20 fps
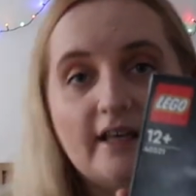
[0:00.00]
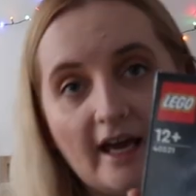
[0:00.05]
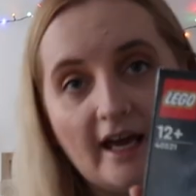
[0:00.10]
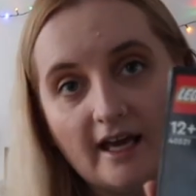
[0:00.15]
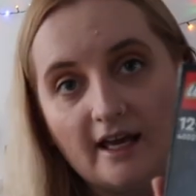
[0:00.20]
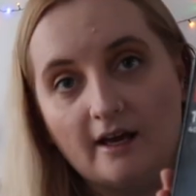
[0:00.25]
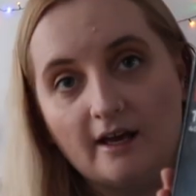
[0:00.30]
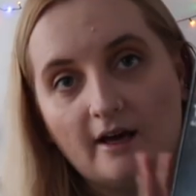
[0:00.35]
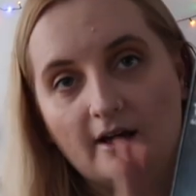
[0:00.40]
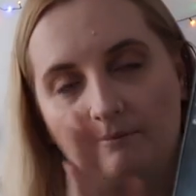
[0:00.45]

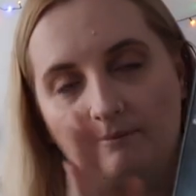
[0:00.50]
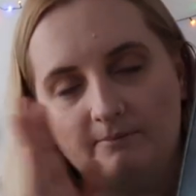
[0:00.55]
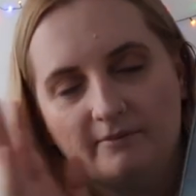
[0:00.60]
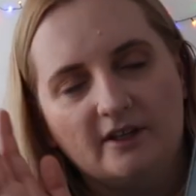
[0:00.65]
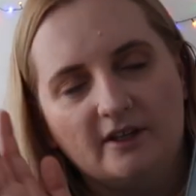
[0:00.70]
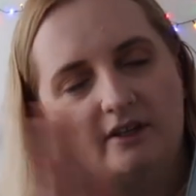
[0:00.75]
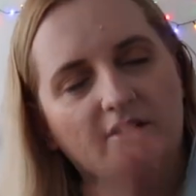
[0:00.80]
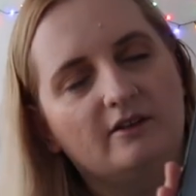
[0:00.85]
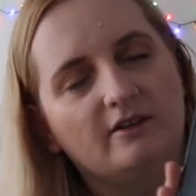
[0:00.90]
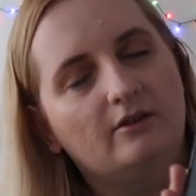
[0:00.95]
game,
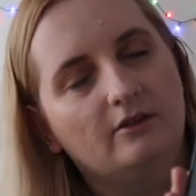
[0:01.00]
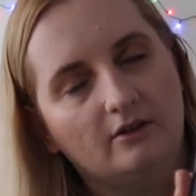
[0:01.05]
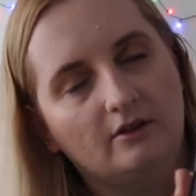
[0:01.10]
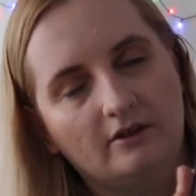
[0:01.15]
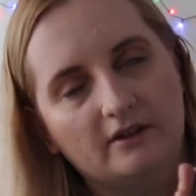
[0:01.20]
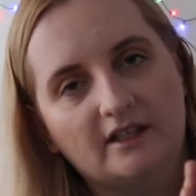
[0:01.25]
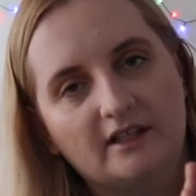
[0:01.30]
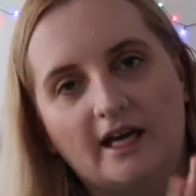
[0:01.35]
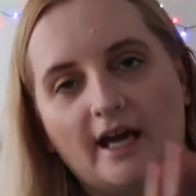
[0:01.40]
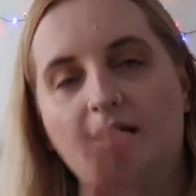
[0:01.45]

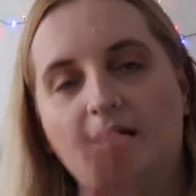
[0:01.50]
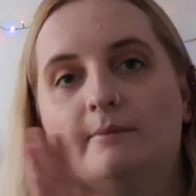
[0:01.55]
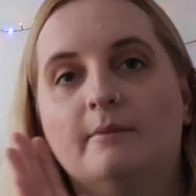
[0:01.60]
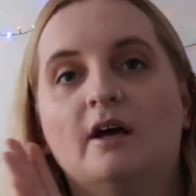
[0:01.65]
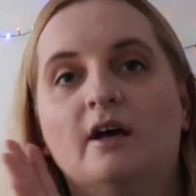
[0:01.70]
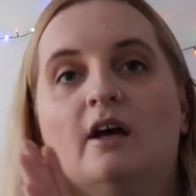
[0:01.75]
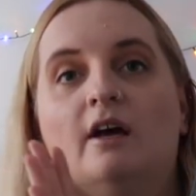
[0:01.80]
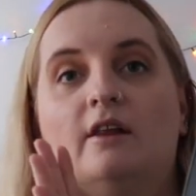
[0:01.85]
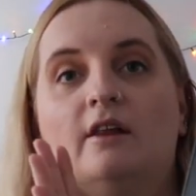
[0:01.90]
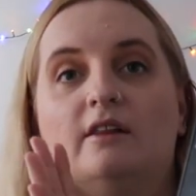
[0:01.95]
not the game,
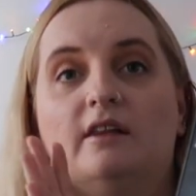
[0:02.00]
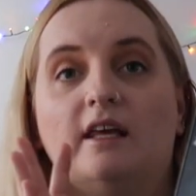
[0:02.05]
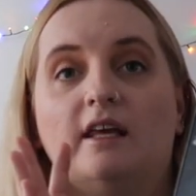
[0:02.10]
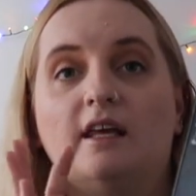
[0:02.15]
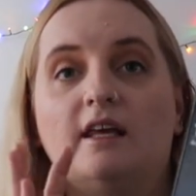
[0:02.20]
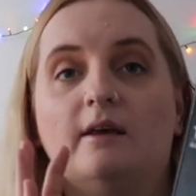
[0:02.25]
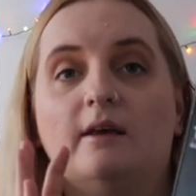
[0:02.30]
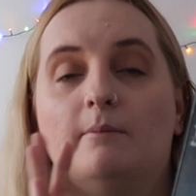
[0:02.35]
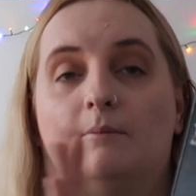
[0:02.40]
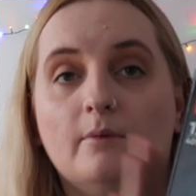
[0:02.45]

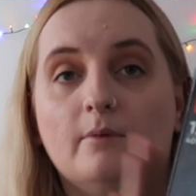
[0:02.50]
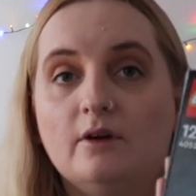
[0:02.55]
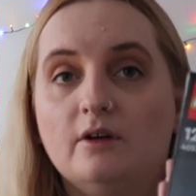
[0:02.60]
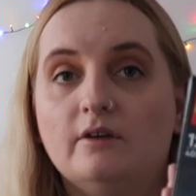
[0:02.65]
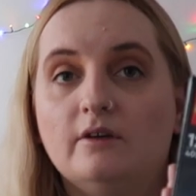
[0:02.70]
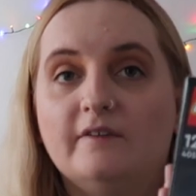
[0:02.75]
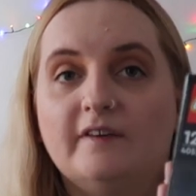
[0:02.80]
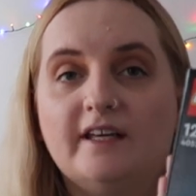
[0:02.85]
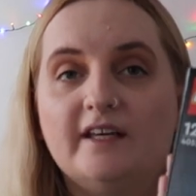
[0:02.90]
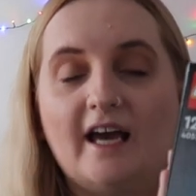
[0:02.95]
the
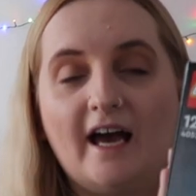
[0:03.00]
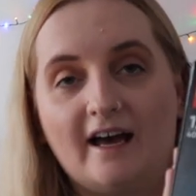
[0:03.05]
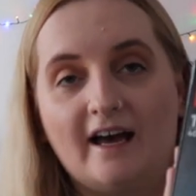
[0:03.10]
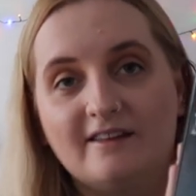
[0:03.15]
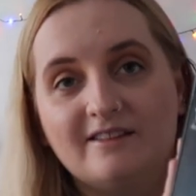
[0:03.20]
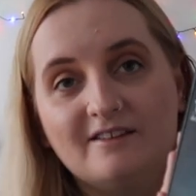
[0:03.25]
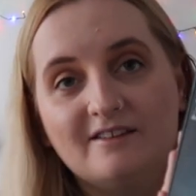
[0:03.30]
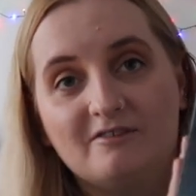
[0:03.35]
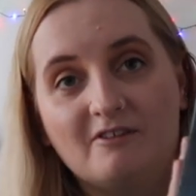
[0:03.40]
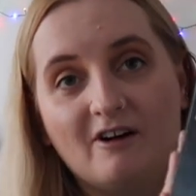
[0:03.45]
movie
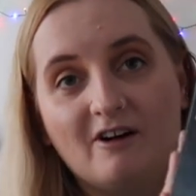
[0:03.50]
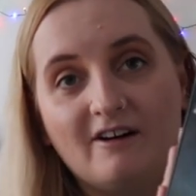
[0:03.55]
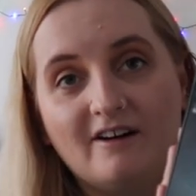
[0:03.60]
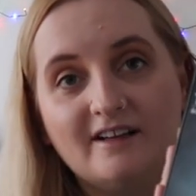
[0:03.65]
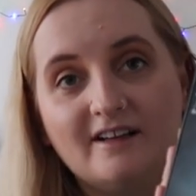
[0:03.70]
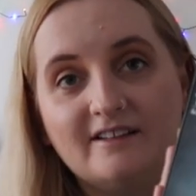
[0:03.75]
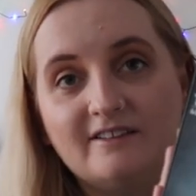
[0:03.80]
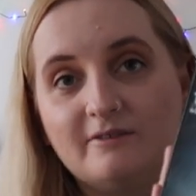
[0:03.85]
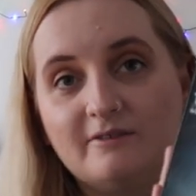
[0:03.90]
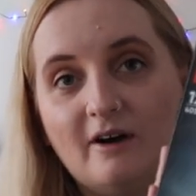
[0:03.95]
and the
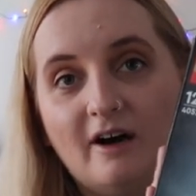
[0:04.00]
ride.